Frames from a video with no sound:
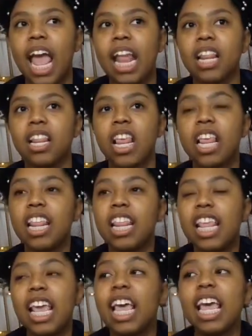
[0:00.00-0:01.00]
And
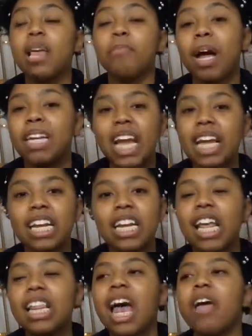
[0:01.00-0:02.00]
in my day to
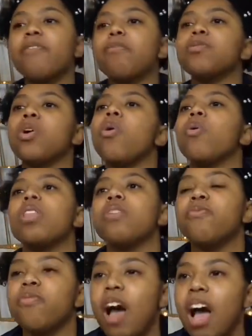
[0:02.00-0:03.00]
day life, I'm
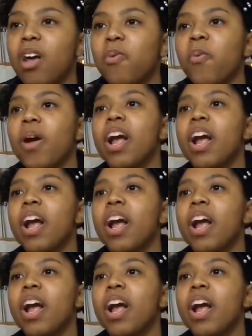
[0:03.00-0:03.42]
totally fine.